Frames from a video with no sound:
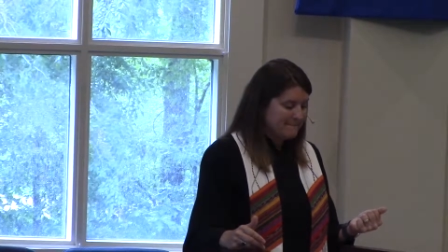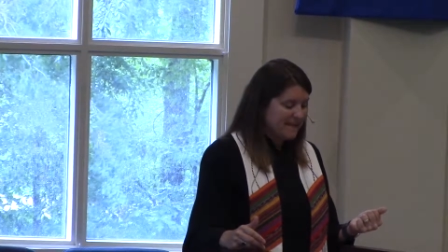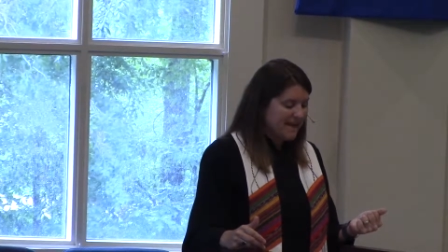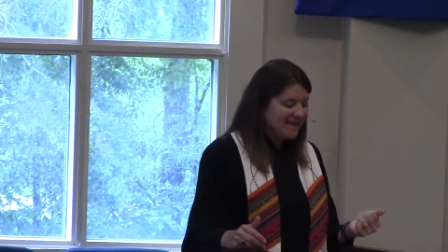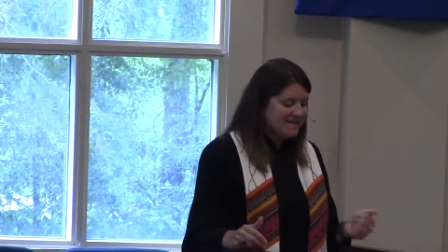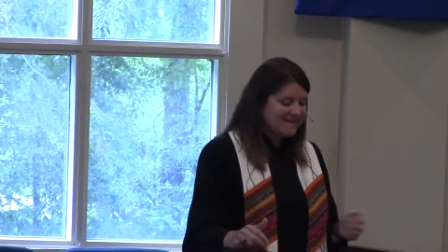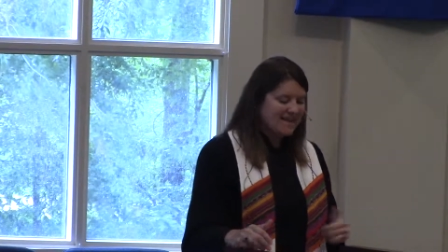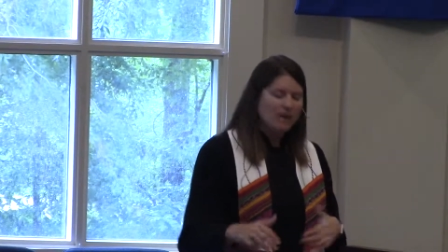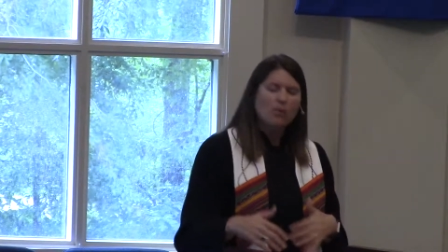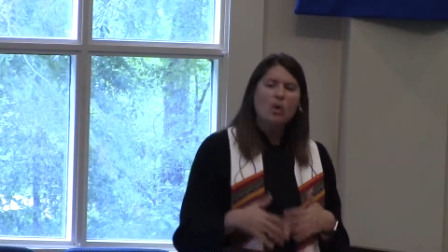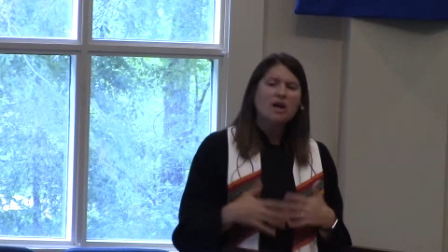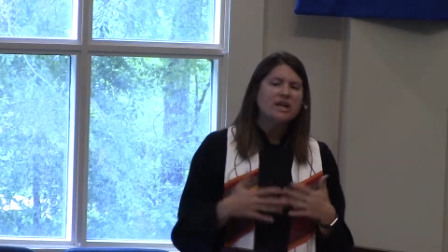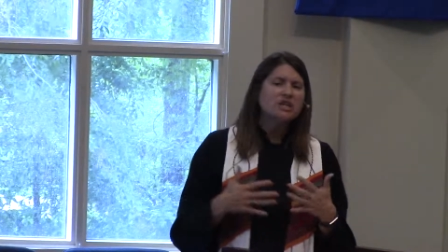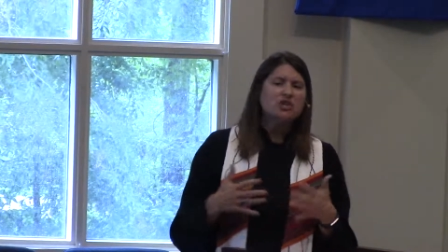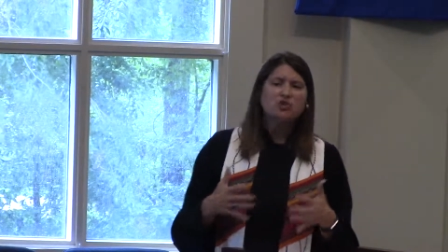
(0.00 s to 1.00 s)
He says, I
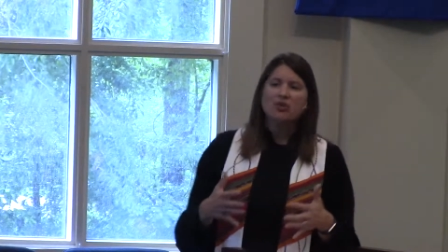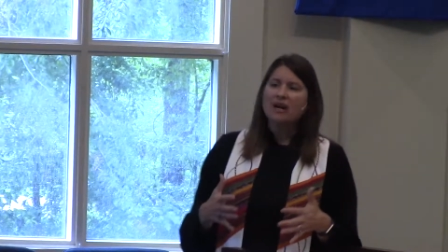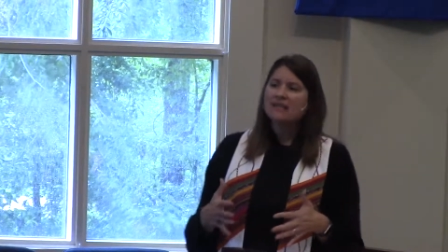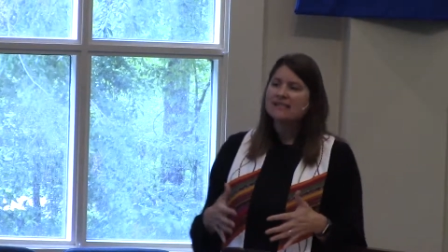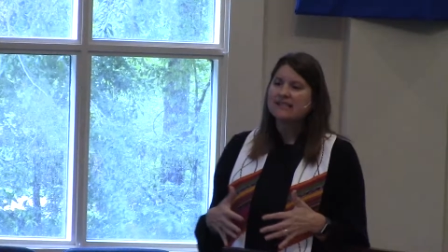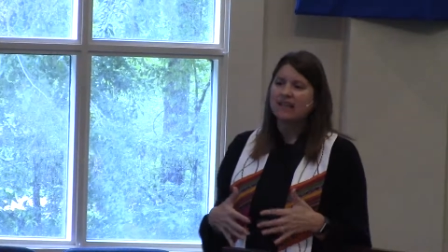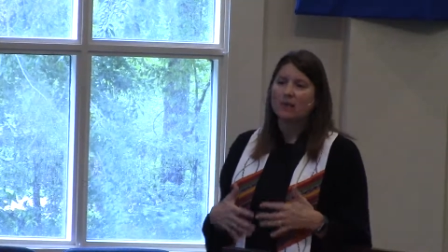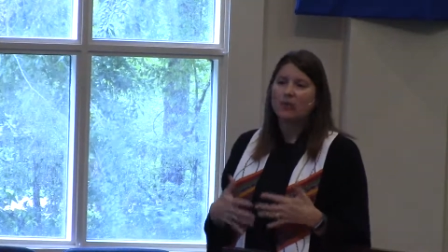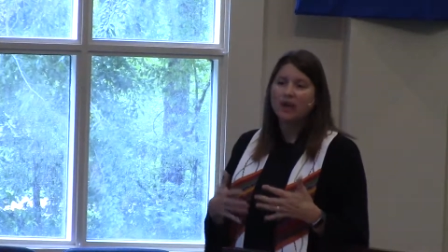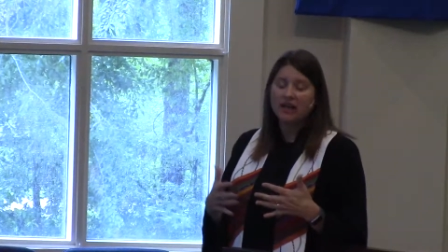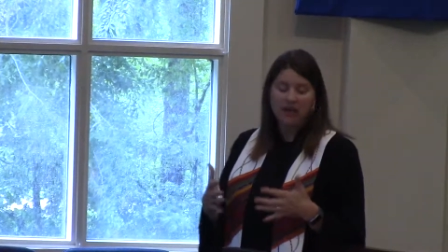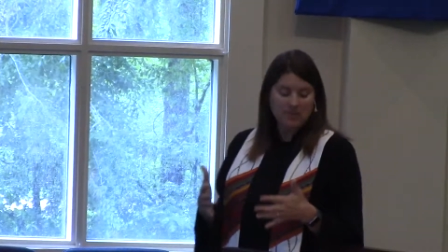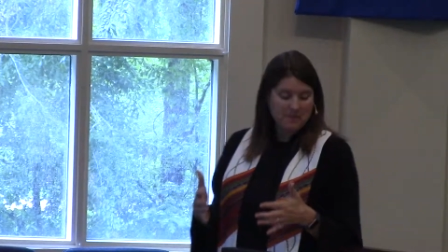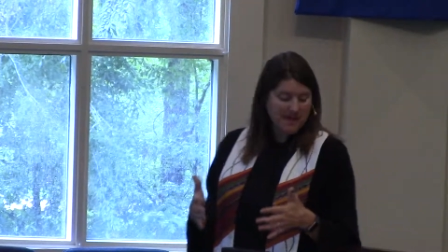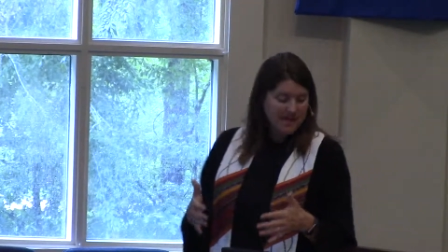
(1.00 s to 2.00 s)
want to trust, I want
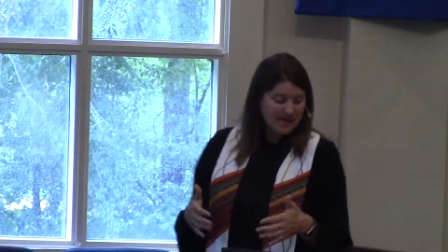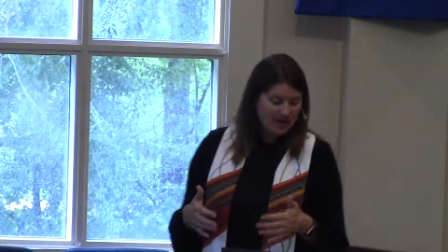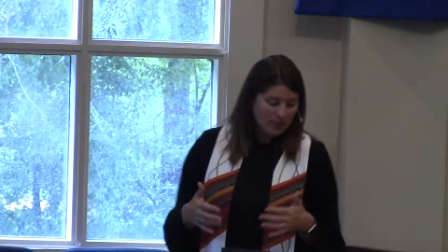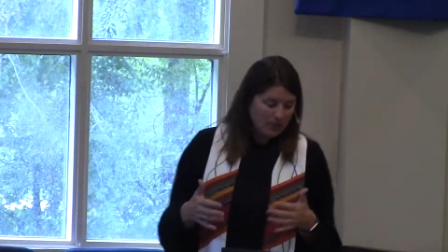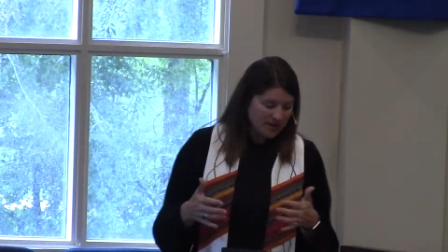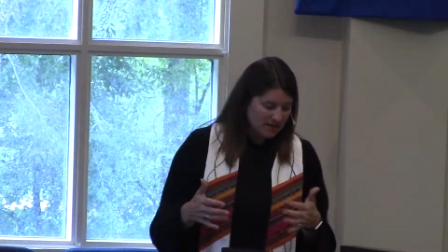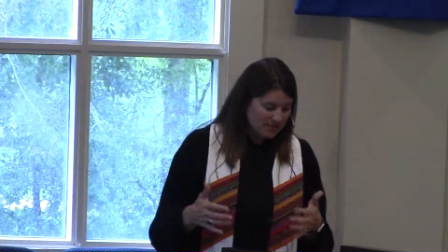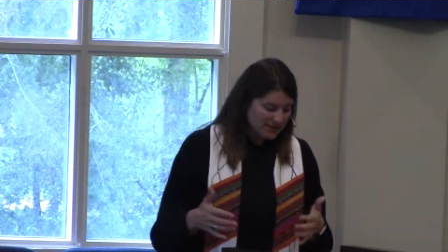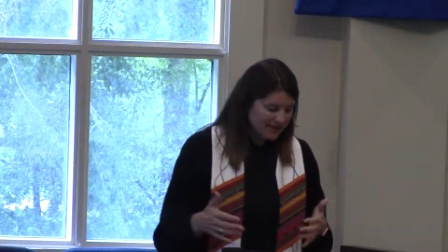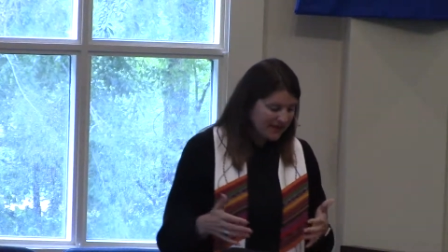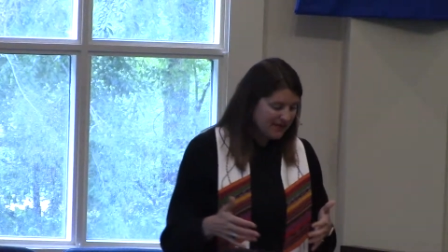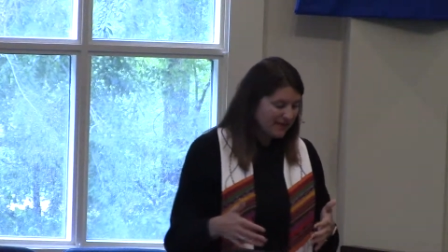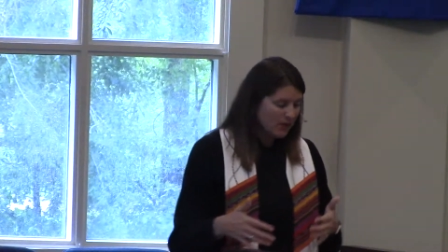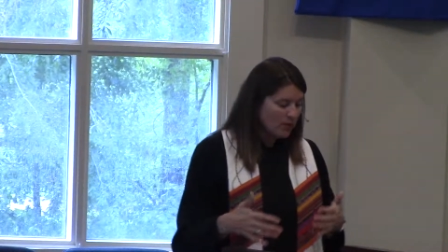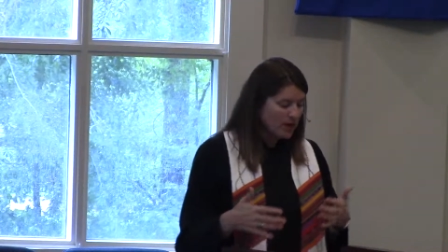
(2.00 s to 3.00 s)
to commit, I want to
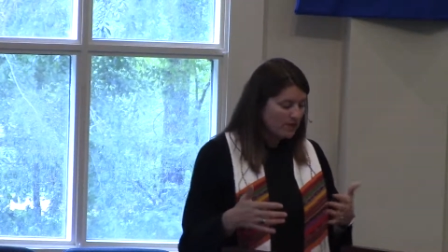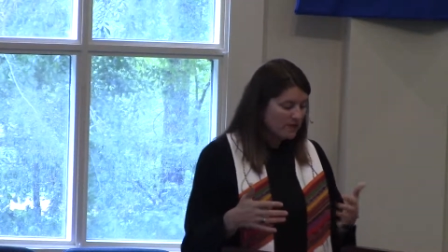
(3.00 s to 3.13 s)
believe, I want to